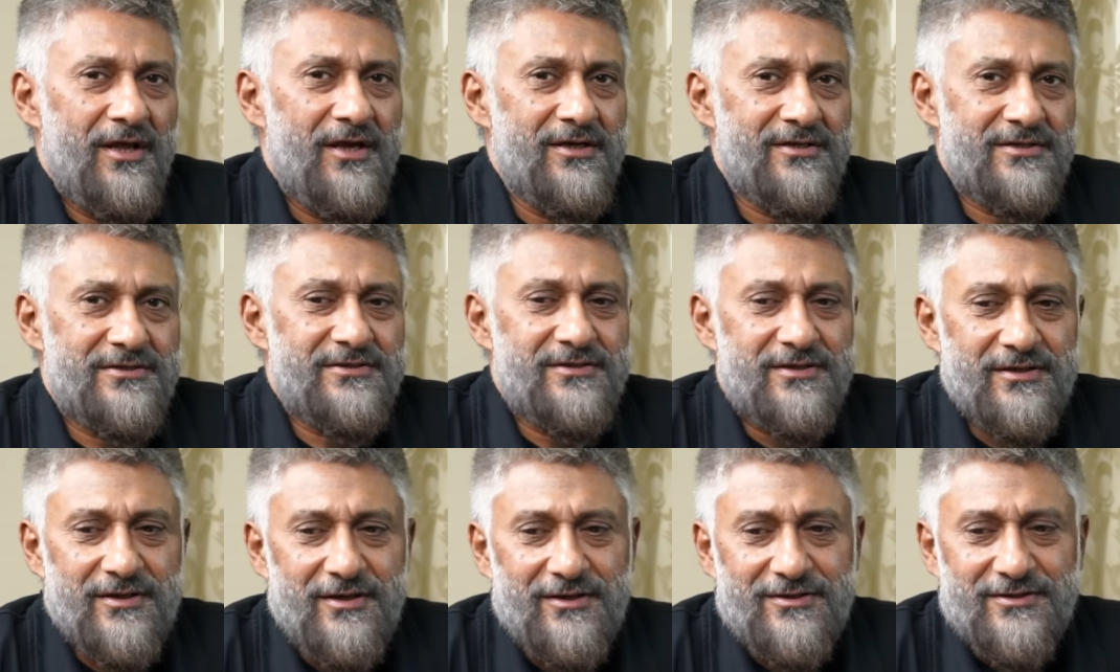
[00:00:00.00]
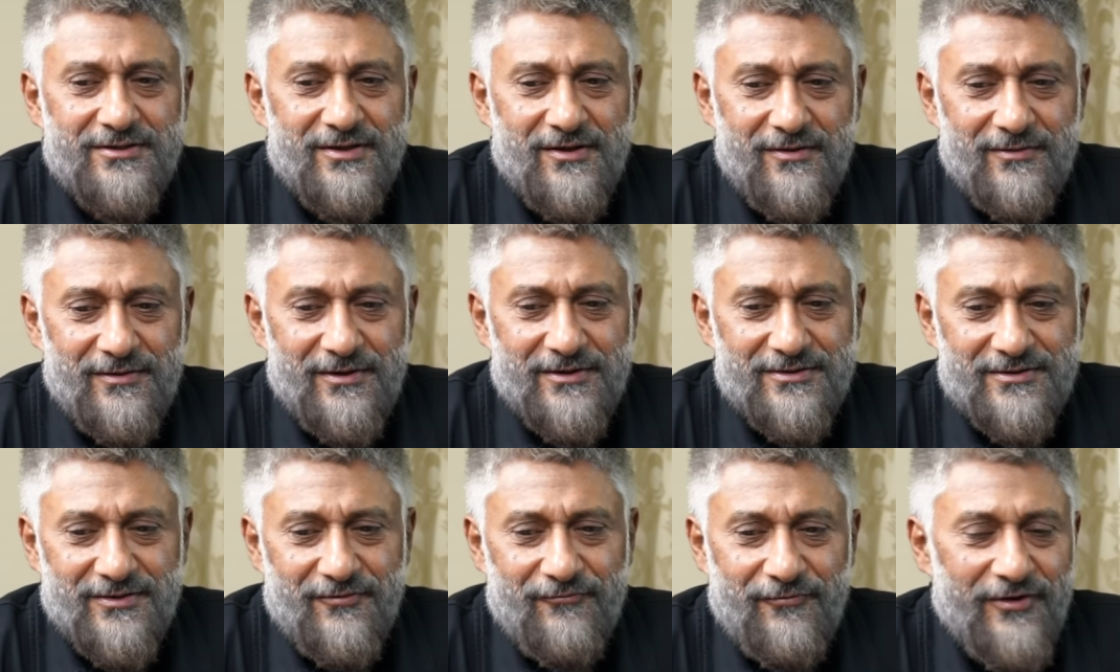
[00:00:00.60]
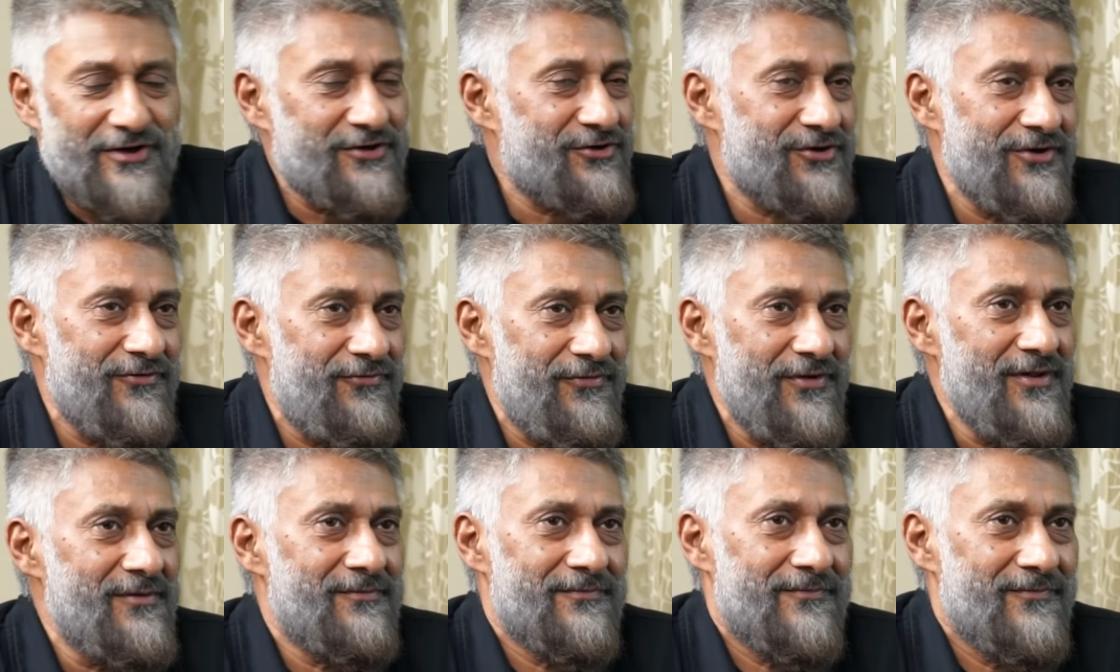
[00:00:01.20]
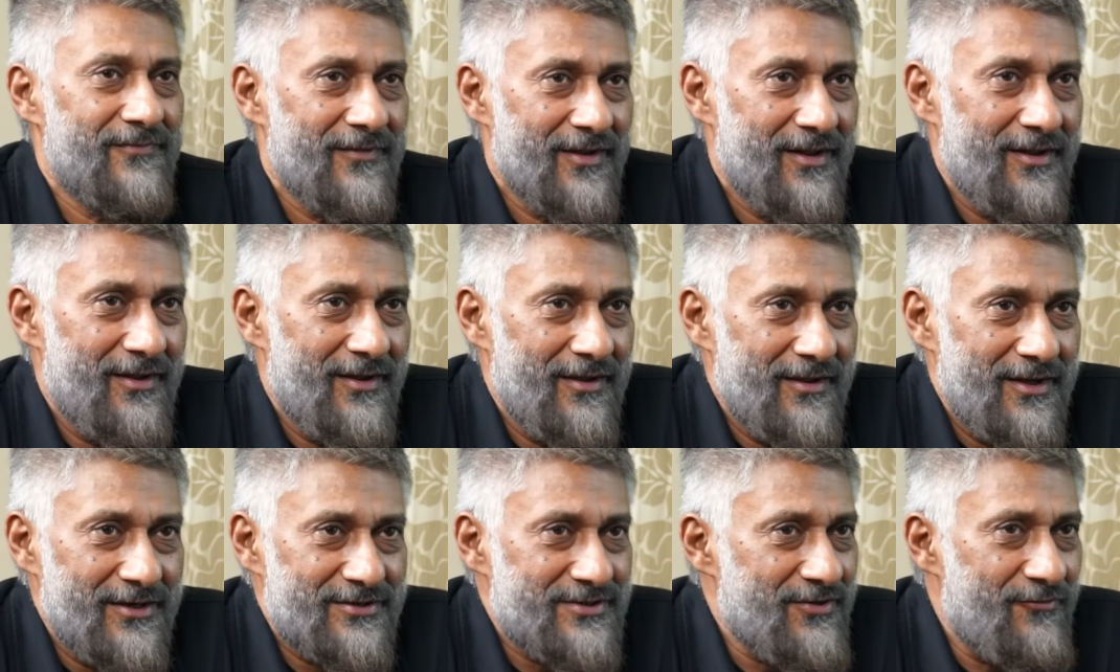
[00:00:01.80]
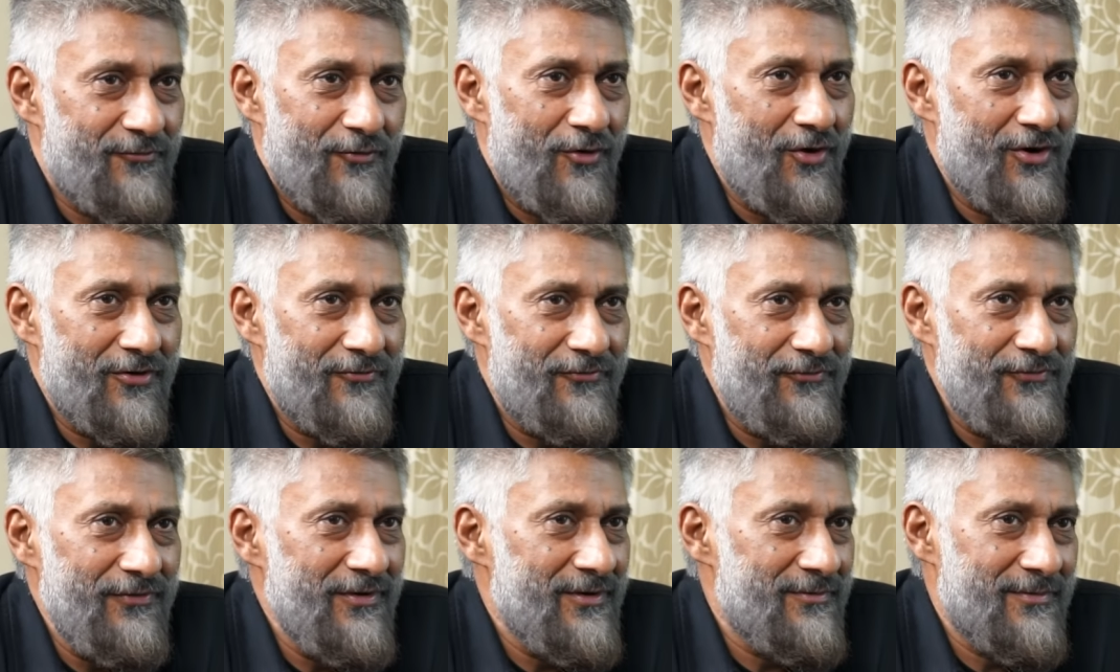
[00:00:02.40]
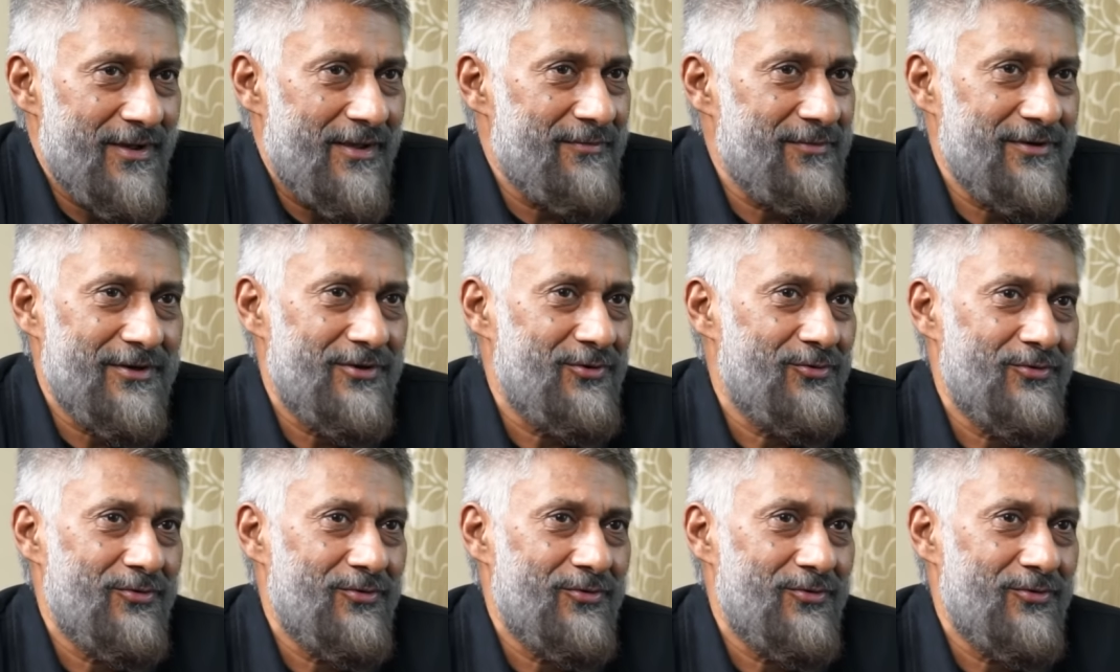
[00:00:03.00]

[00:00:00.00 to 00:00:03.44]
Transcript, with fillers: it's, it's a, it's a victory film. It's a war film. I mean, it